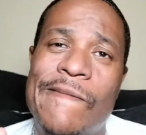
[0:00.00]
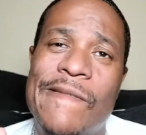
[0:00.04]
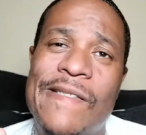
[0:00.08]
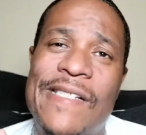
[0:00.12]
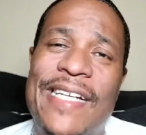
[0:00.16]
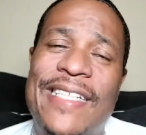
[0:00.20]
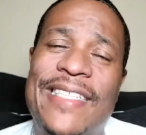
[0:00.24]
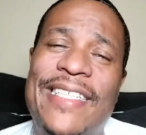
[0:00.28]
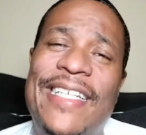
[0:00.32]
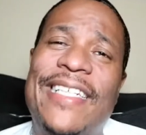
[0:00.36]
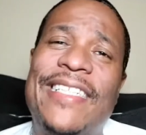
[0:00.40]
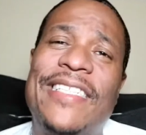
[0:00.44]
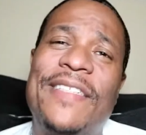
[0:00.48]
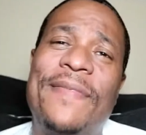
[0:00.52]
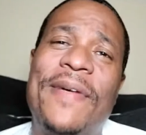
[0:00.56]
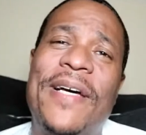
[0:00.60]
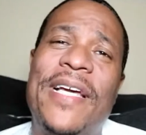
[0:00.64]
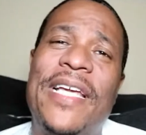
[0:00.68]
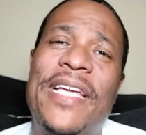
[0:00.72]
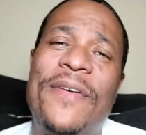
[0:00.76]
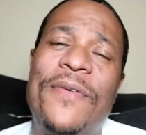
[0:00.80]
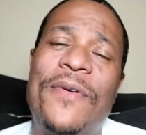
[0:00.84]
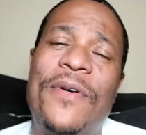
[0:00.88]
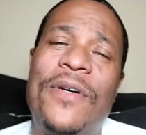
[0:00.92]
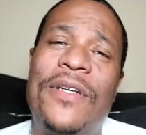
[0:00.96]
I tell somebody
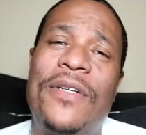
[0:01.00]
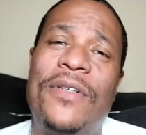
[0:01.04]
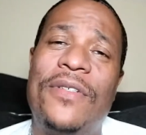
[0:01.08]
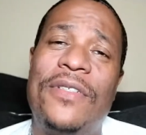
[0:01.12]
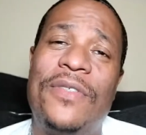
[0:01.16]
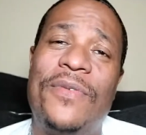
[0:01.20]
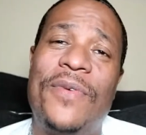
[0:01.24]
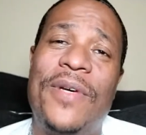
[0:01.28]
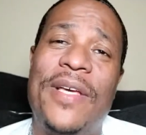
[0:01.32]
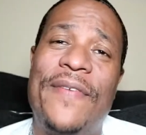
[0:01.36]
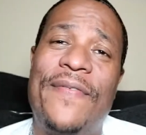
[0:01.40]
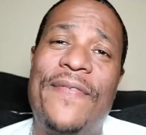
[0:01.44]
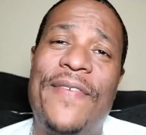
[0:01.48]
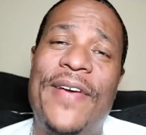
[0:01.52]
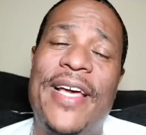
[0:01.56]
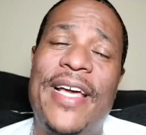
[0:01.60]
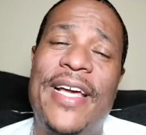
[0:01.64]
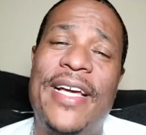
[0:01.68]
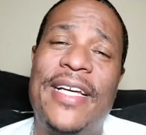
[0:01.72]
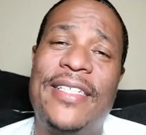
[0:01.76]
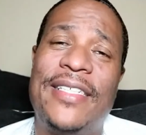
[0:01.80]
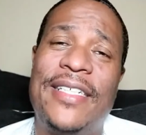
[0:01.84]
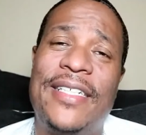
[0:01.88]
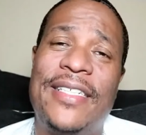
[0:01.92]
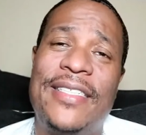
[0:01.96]
you want to lose weight
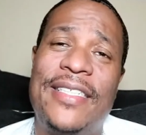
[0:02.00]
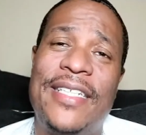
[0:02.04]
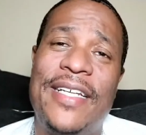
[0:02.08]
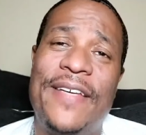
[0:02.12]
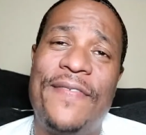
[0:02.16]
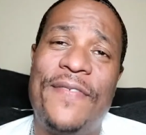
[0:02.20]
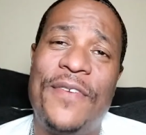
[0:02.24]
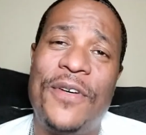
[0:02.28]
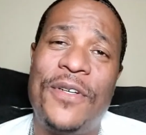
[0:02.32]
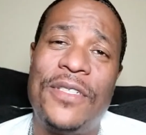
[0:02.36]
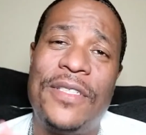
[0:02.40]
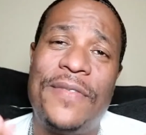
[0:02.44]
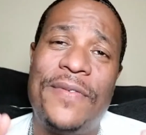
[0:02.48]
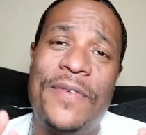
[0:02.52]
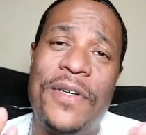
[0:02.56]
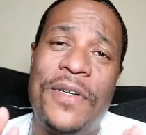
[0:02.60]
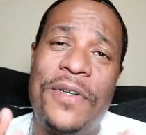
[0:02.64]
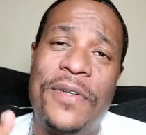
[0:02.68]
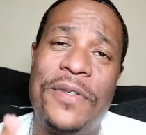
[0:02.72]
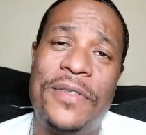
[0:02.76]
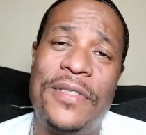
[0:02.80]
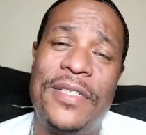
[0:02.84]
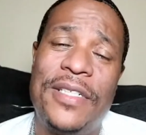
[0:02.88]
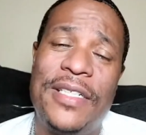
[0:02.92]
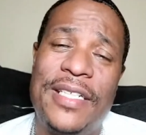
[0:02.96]
fast. I say, first of all,
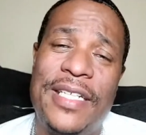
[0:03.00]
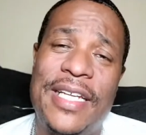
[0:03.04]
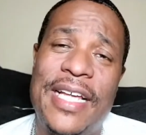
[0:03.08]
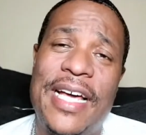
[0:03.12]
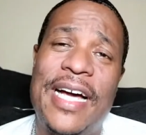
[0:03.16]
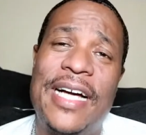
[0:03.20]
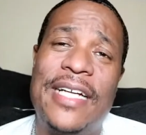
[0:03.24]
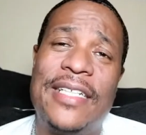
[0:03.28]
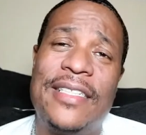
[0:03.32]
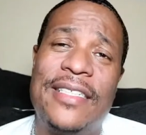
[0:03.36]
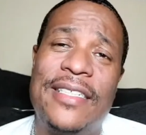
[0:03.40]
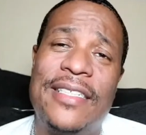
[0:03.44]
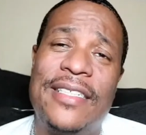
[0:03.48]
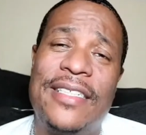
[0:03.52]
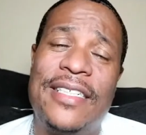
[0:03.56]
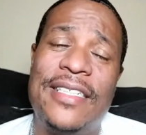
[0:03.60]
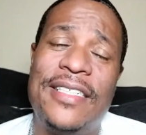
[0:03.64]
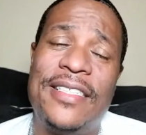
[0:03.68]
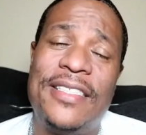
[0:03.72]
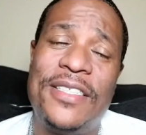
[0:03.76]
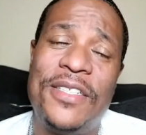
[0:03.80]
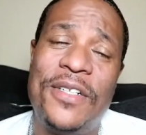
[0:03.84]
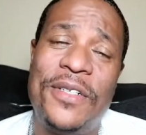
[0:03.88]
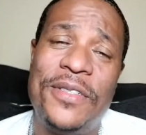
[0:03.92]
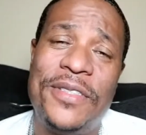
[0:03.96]
go to a doctor,
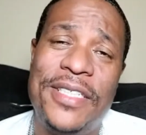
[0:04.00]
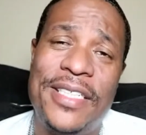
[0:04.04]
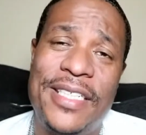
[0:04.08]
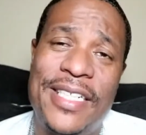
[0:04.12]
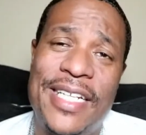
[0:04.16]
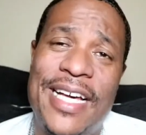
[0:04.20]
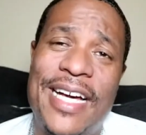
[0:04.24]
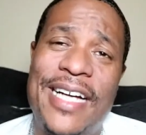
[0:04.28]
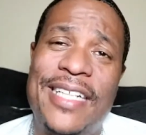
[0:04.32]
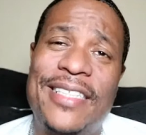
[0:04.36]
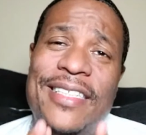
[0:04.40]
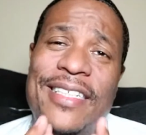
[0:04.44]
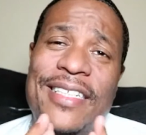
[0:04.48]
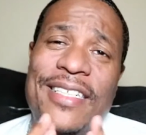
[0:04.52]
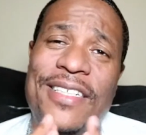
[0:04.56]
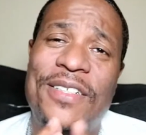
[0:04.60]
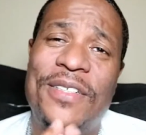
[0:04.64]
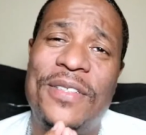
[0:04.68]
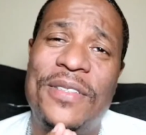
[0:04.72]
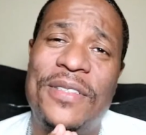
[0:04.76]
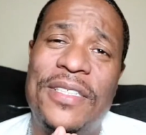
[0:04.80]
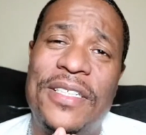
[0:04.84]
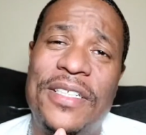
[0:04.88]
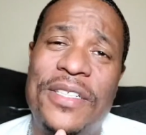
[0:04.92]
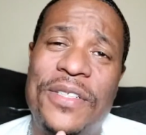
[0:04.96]
consult your doctor, go
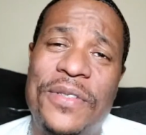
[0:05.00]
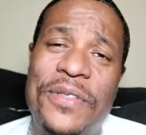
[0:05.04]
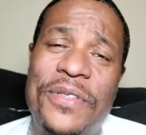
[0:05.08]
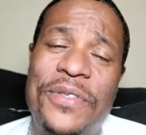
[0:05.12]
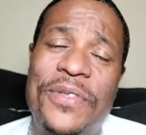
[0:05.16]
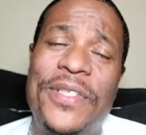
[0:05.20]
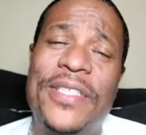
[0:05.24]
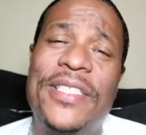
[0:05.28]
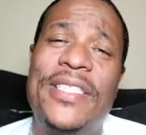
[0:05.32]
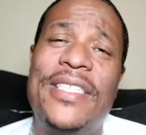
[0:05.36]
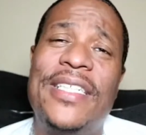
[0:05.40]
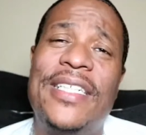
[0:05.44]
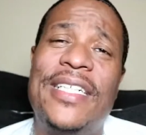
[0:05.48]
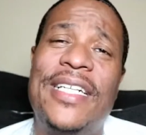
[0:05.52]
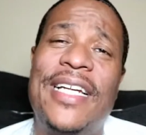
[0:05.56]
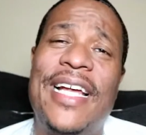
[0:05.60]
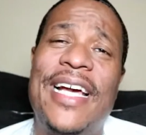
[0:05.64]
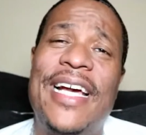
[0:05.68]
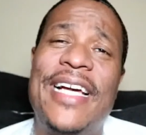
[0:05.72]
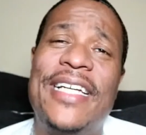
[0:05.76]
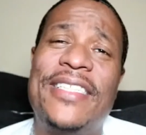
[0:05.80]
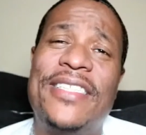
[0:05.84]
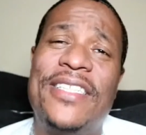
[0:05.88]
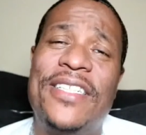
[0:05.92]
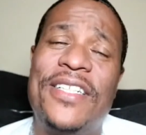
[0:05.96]
to a nutrition
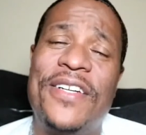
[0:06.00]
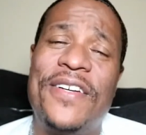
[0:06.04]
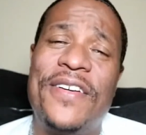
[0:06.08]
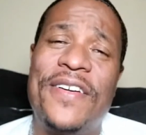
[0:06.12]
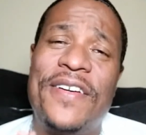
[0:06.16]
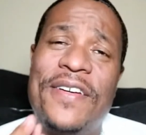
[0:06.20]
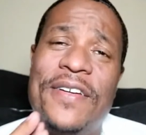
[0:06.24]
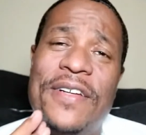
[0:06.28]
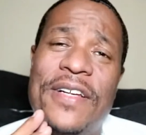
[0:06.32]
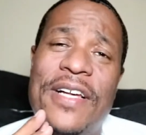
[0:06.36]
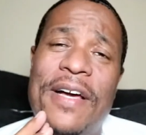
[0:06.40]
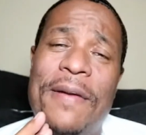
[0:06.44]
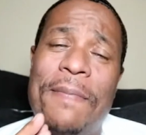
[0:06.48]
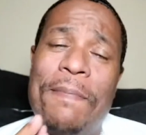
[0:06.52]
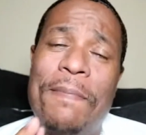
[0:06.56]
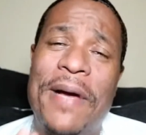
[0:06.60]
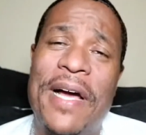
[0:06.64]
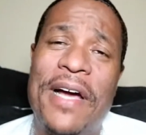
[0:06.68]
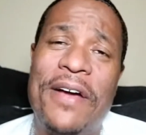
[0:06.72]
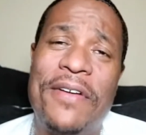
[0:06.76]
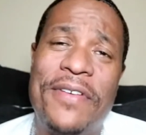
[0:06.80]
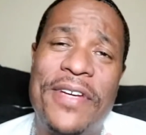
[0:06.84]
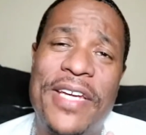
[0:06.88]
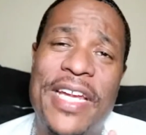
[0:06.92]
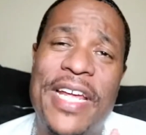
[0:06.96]
class and learn
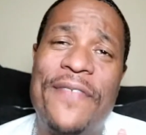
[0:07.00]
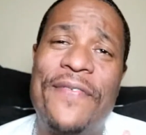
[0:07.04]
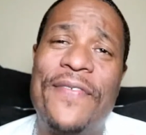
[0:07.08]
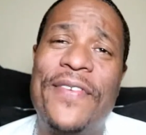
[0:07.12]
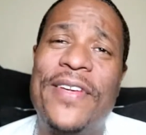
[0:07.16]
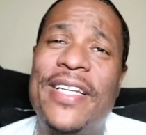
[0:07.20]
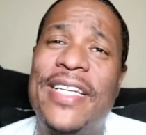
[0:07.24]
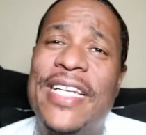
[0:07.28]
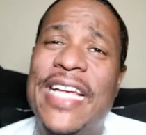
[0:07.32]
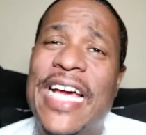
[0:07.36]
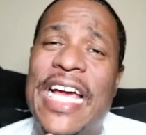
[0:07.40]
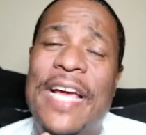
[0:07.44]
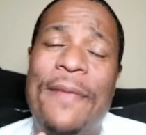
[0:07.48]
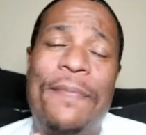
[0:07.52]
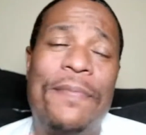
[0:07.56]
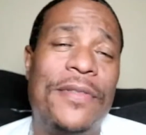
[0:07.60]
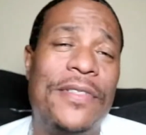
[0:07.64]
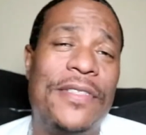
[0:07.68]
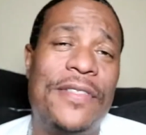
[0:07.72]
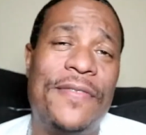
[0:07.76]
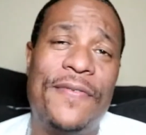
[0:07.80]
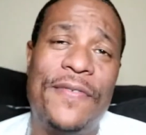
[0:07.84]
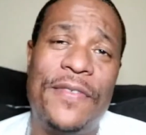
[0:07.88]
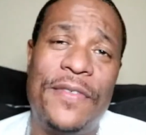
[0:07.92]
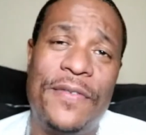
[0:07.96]
about different
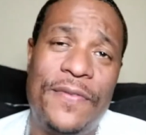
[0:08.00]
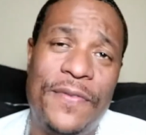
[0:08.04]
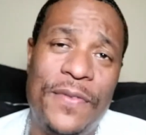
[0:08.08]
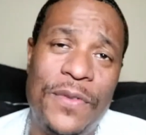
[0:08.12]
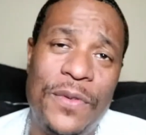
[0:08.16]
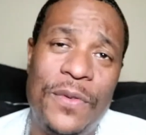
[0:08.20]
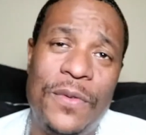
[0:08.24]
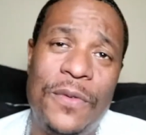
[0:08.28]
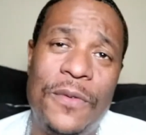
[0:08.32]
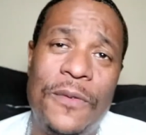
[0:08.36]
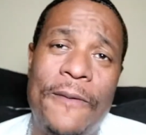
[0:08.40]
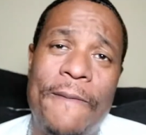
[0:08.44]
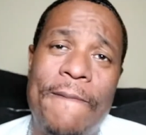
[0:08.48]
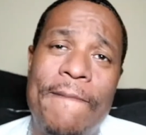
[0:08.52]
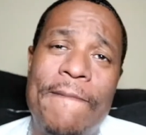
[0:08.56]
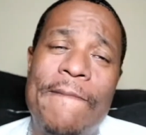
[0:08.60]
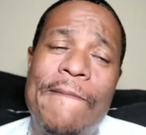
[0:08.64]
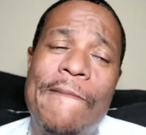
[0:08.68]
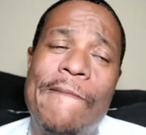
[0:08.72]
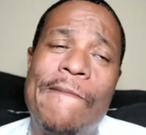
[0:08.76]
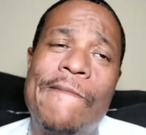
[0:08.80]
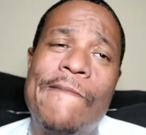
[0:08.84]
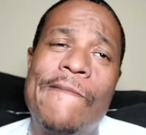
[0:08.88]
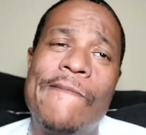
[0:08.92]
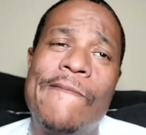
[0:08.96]
types of food.
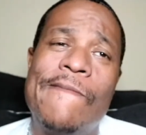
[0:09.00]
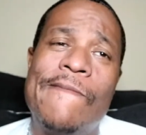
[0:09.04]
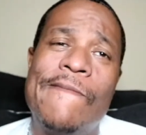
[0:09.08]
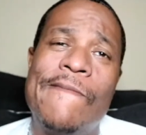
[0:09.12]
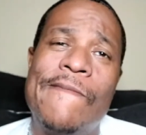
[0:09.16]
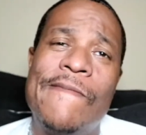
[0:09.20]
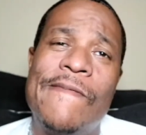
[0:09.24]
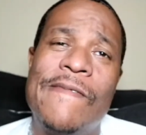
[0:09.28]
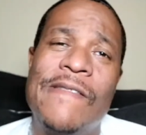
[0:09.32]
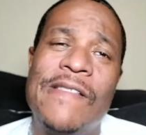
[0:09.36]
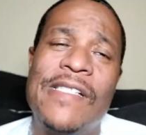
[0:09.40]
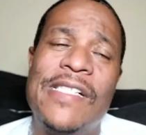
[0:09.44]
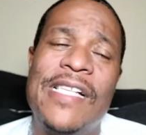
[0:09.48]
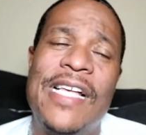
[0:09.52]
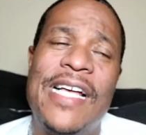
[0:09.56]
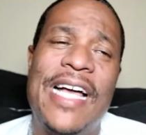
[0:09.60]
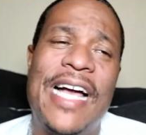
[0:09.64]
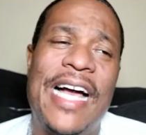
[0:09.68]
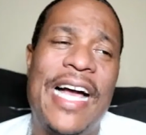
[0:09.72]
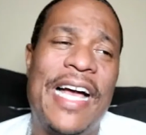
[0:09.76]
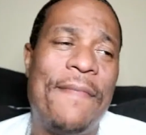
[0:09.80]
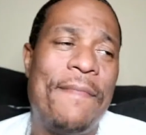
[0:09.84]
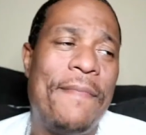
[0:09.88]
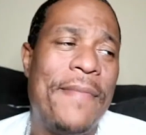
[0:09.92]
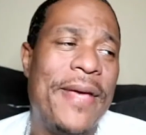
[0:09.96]

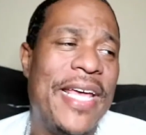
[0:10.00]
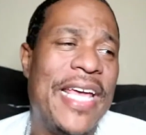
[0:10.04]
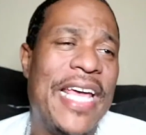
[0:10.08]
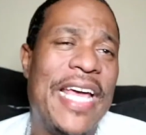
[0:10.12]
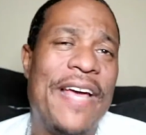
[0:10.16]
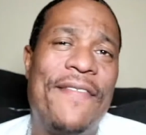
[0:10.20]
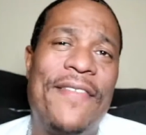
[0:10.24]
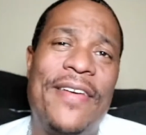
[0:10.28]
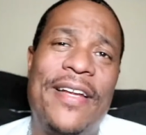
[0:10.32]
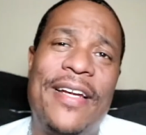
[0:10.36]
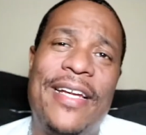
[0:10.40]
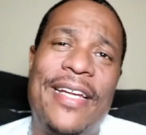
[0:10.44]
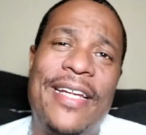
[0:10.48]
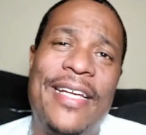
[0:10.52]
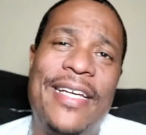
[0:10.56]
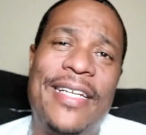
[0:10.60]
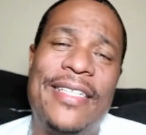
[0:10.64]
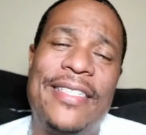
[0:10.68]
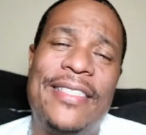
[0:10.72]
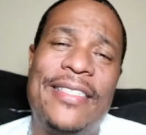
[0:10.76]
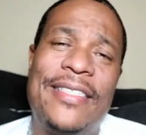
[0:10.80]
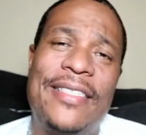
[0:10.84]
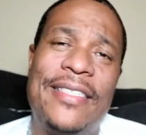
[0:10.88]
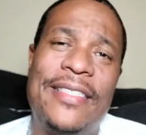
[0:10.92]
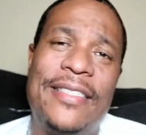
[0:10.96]
I may have a
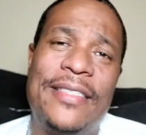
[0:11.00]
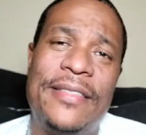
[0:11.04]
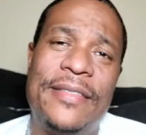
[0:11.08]
list